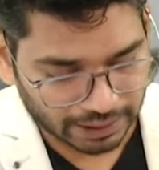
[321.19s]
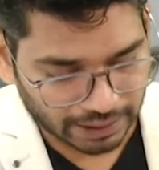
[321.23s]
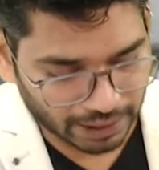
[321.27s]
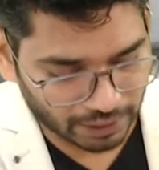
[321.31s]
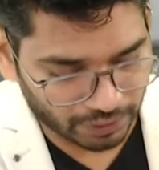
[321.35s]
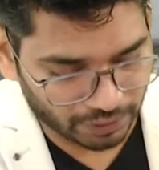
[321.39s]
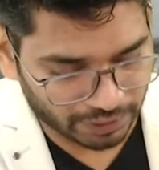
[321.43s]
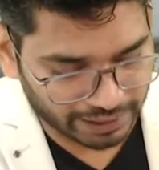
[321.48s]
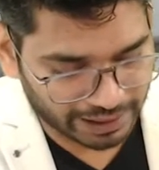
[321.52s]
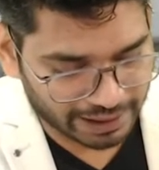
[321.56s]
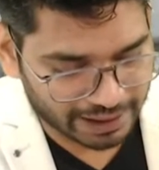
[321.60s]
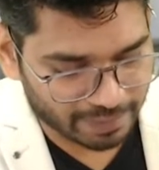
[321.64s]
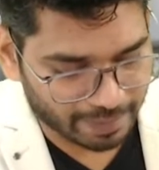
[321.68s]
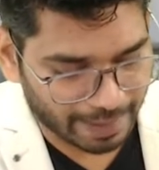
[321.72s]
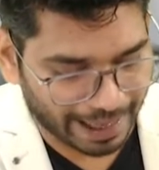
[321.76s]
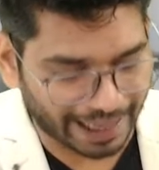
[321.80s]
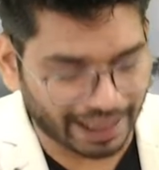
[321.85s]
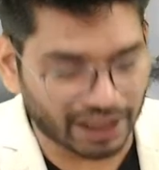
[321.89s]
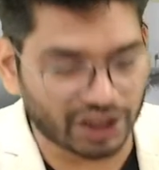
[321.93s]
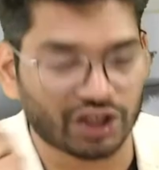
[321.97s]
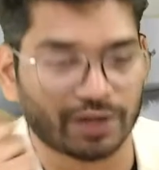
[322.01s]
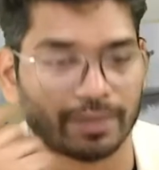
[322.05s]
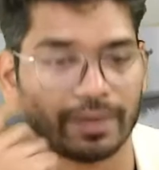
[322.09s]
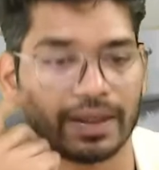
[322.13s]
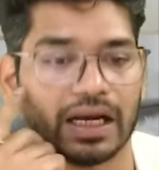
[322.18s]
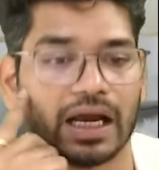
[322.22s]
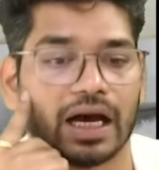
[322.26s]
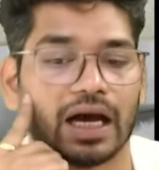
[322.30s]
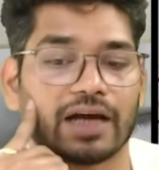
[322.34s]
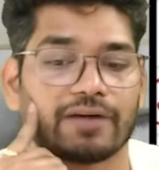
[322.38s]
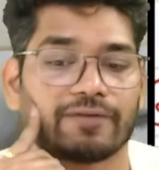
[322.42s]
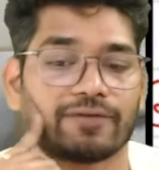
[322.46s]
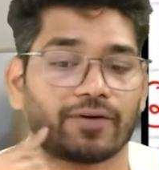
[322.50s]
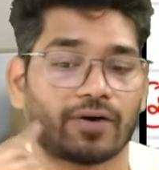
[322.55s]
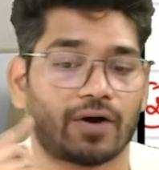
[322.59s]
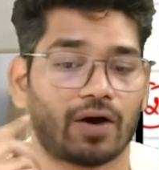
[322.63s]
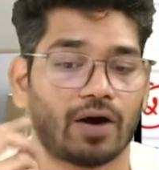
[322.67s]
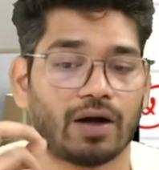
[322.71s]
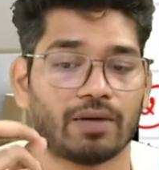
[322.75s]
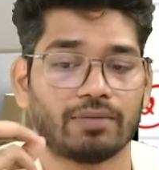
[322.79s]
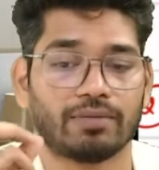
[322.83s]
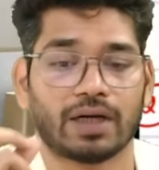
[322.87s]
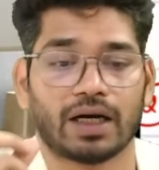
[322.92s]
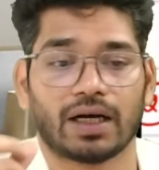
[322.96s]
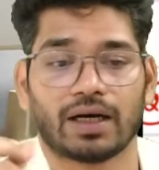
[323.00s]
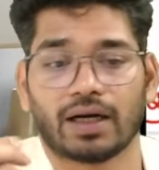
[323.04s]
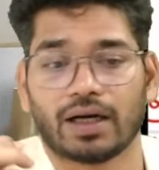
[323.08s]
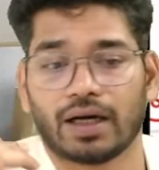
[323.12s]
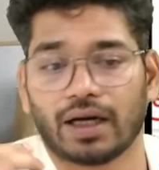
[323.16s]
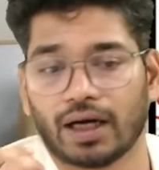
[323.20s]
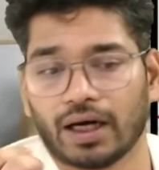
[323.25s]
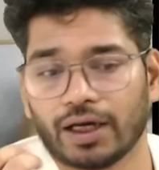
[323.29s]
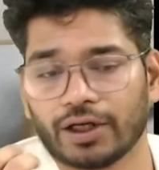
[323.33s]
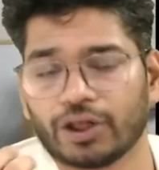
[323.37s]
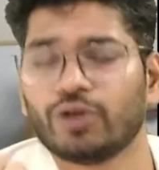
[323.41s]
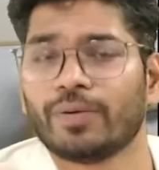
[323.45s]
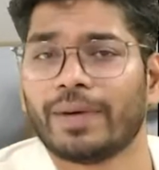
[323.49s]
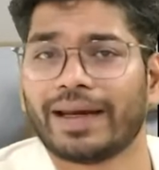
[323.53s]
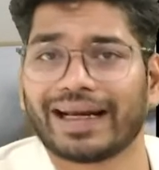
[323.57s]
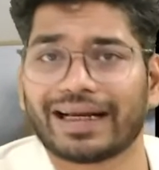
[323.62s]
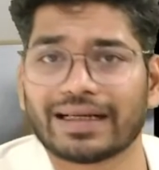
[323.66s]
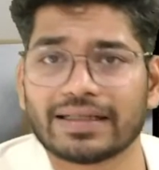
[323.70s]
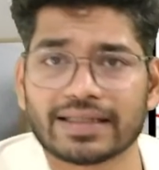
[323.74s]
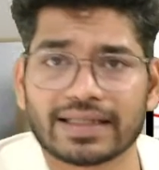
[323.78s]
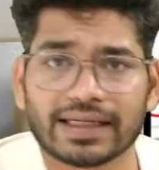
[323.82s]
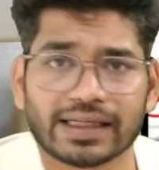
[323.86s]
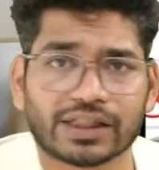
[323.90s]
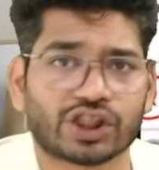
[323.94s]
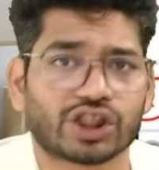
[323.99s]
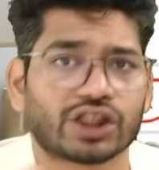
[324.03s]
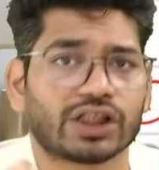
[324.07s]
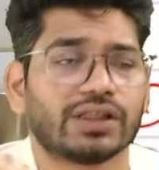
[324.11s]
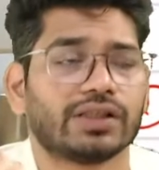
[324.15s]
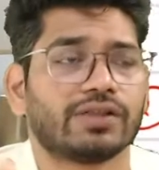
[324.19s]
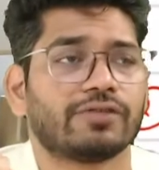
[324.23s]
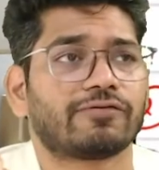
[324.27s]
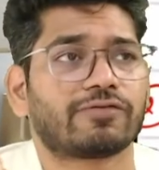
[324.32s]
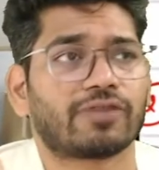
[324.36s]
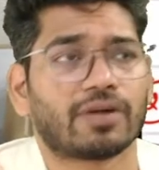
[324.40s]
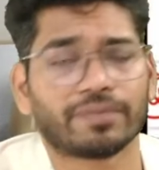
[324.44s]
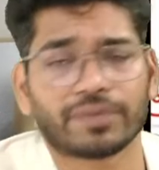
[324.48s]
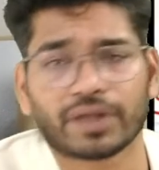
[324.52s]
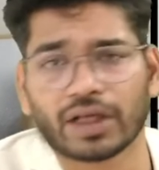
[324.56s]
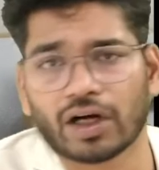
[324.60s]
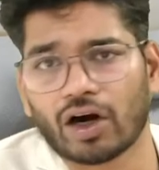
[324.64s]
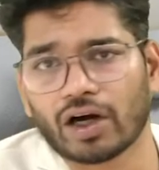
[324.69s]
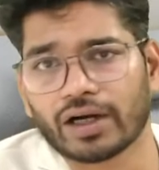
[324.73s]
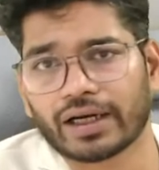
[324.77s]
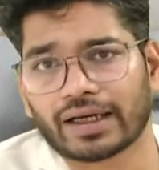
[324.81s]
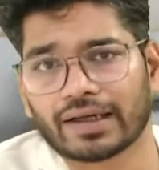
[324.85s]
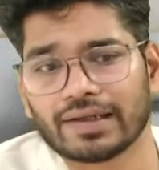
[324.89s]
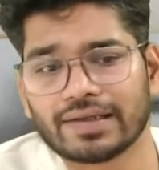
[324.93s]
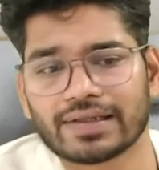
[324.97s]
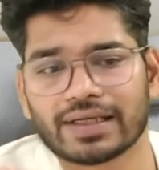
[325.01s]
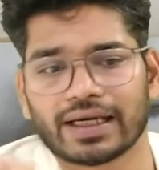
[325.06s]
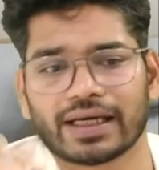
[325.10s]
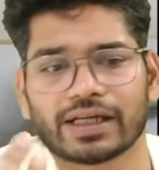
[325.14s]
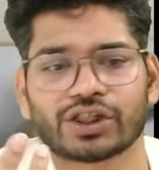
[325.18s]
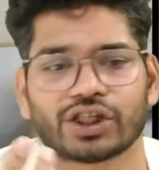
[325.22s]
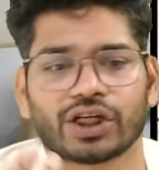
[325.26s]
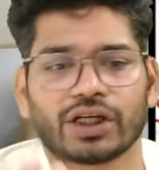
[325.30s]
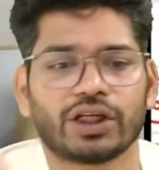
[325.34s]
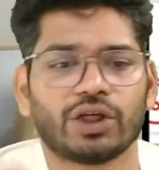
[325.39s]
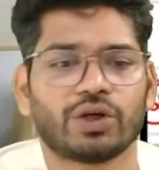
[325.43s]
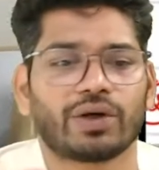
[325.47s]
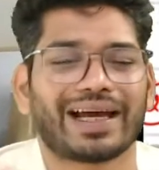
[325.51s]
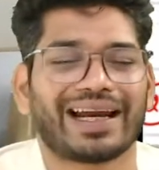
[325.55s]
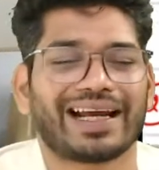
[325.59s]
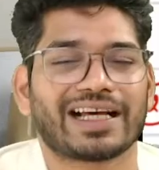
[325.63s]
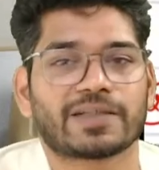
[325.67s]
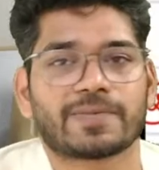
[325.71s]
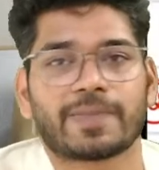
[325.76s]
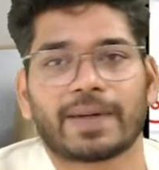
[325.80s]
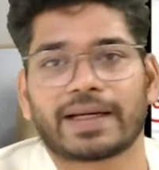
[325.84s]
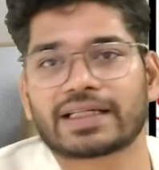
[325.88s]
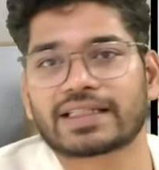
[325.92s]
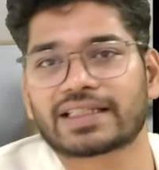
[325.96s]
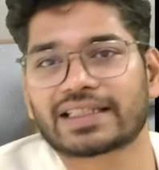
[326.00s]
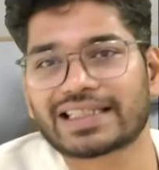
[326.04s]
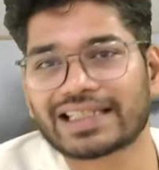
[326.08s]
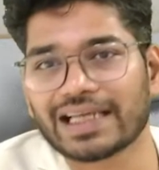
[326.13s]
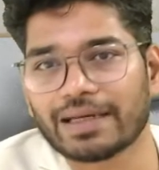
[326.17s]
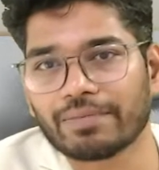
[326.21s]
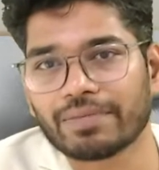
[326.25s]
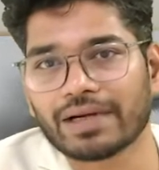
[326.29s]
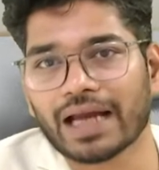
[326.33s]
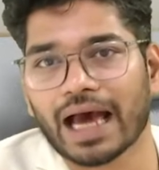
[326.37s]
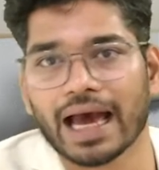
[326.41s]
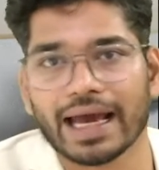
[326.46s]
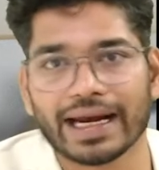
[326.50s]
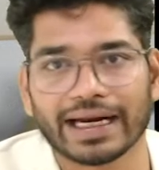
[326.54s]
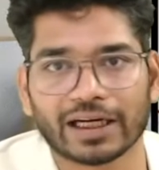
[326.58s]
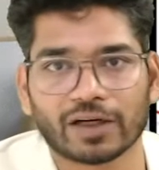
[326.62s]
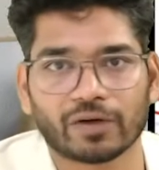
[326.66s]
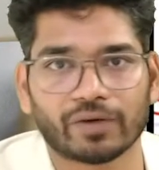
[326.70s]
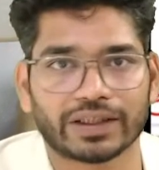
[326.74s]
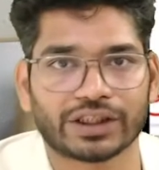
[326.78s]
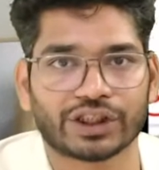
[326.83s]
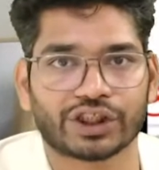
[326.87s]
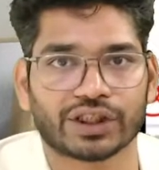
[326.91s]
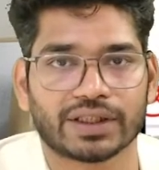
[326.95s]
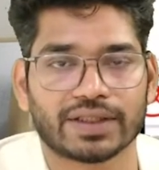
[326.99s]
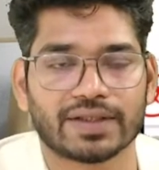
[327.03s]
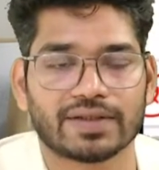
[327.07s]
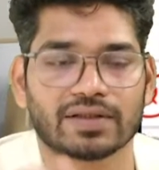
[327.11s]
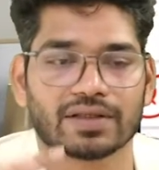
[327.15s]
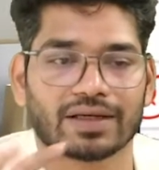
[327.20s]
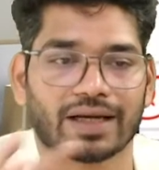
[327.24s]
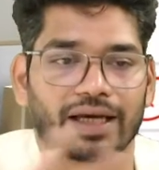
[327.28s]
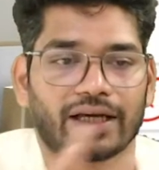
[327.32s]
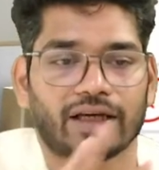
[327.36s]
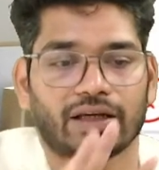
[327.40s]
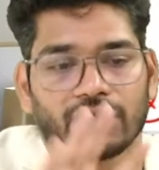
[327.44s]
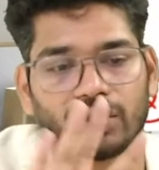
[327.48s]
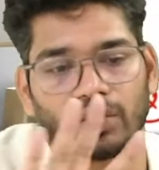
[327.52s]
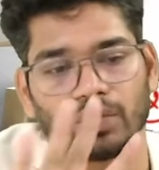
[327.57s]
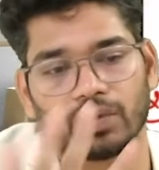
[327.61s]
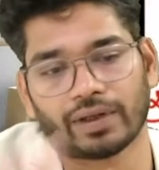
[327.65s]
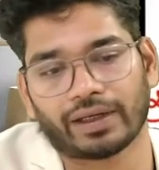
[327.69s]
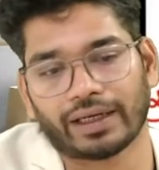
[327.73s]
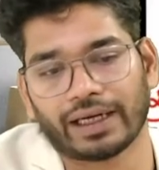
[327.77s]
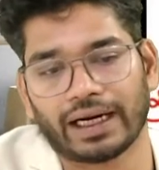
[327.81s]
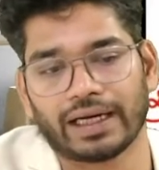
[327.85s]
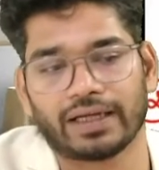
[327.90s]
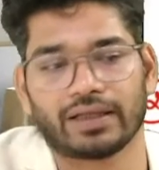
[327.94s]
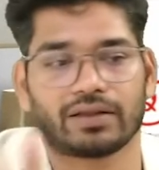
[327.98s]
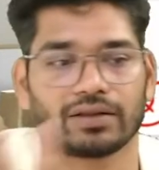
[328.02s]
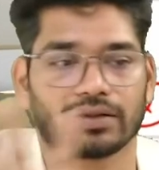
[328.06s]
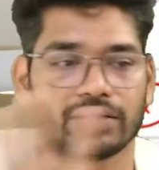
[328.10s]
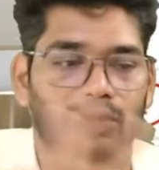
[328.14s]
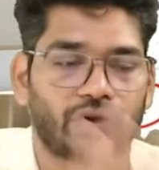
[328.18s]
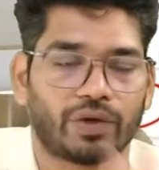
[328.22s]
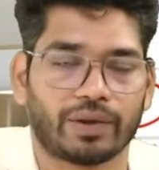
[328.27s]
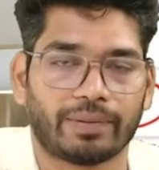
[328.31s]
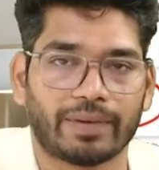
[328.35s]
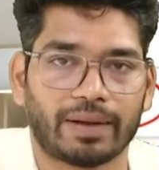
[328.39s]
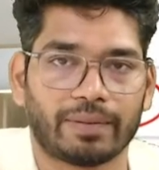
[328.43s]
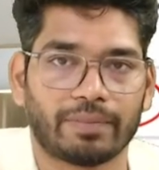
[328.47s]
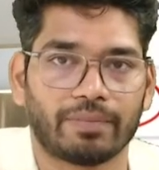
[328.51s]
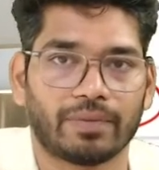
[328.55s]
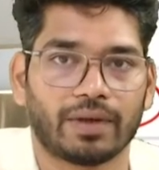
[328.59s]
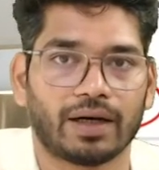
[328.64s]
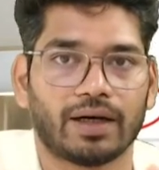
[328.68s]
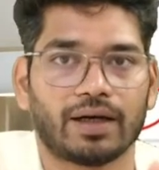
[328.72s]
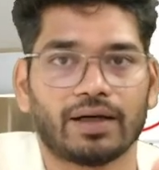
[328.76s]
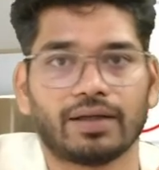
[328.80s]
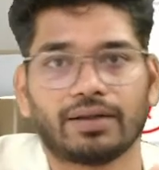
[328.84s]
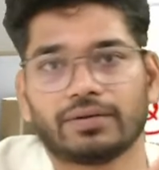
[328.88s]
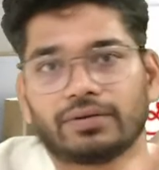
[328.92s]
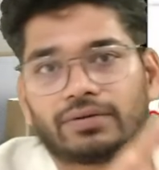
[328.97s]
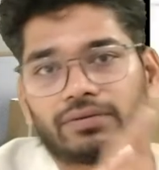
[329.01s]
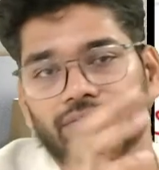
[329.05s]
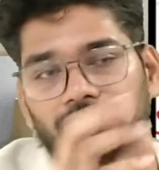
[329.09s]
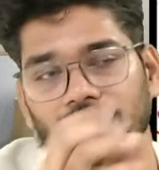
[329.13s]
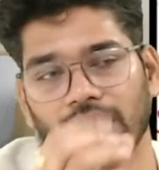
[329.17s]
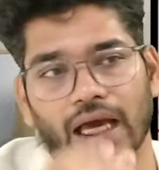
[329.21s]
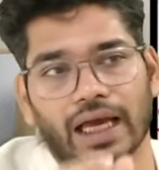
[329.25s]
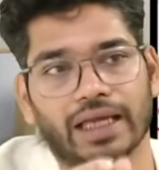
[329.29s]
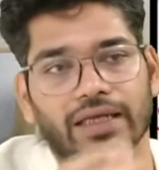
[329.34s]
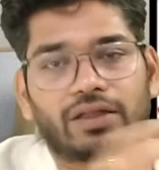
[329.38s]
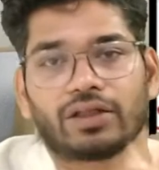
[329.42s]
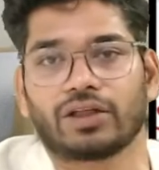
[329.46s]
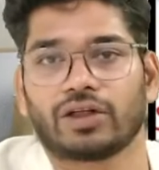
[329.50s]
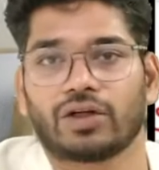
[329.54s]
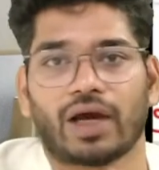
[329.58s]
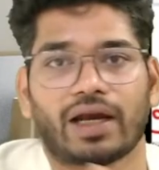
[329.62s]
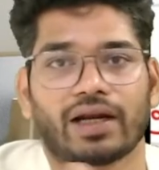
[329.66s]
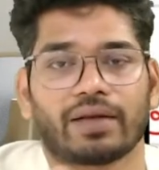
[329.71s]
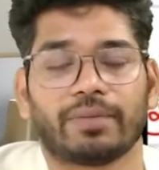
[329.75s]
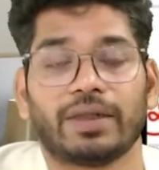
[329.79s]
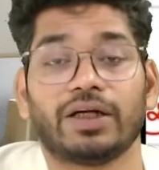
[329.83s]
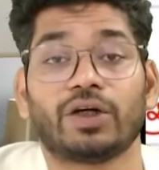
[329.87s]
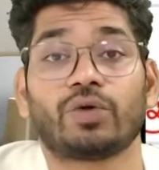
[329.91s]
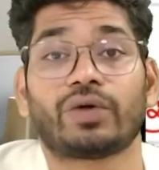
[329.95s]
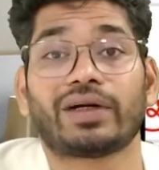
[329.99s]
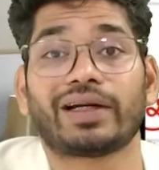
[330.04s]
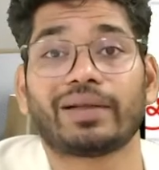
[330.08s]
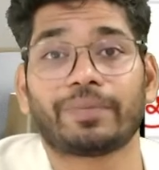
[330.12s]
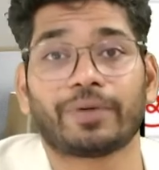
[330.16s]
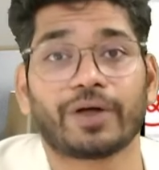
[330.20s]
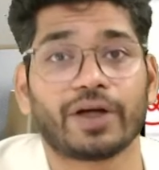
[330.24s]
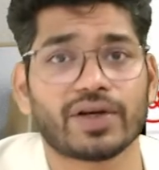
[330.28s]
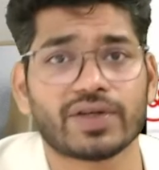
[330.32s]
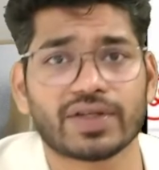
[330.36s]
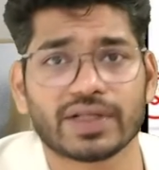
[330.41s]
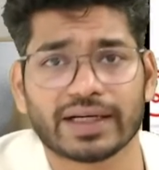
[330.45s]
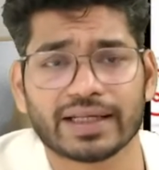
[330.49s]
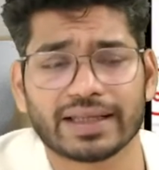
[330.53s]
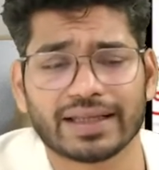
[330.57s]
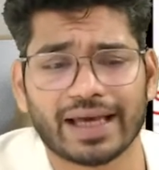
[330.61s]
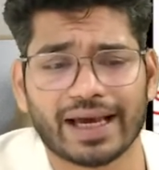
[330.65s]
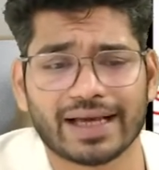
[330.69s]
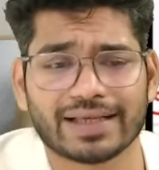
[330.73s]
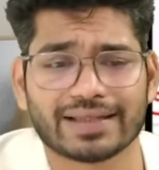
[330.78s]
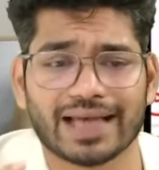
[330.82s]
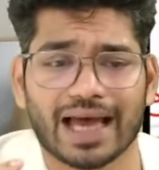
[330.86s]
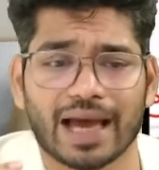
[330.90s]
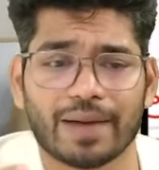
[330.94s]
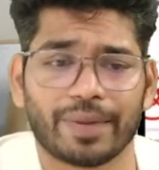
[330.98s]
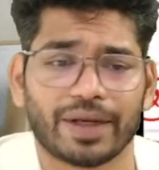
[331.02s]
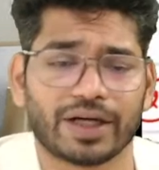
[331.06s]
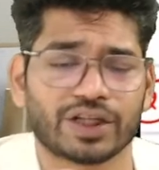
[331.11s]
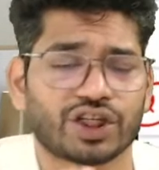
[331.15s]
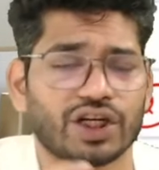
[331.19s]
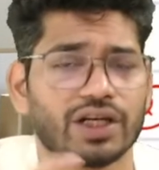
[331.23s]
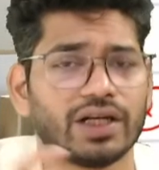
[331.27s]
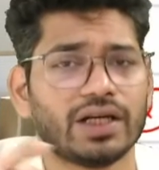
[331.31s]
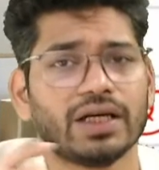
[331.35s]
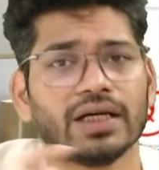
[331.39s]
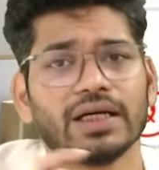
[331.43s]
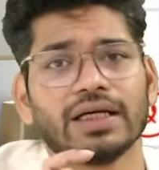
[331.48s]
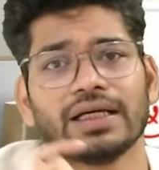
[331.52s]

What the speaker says: Now these manageable are from numerical section, from theoretical section. You can expect some direct questions like you read, you remember, and you are able to reproduce it in the examination.